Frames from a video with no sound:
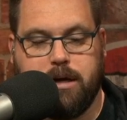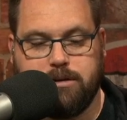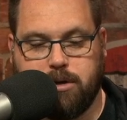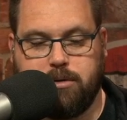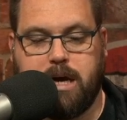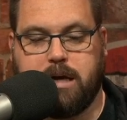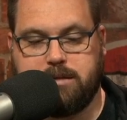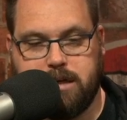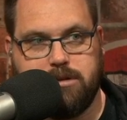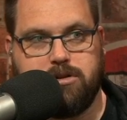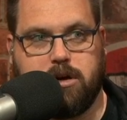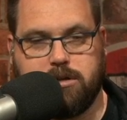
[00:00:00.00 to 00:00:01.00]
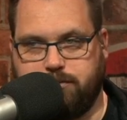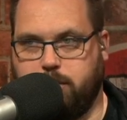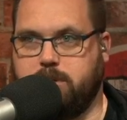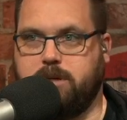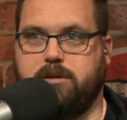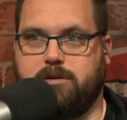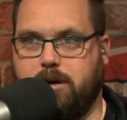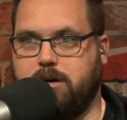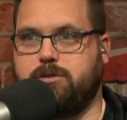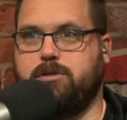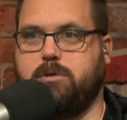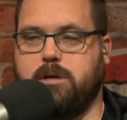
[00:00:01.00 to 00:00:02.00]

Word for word: And so, yeah, ten targets, fourteen targets.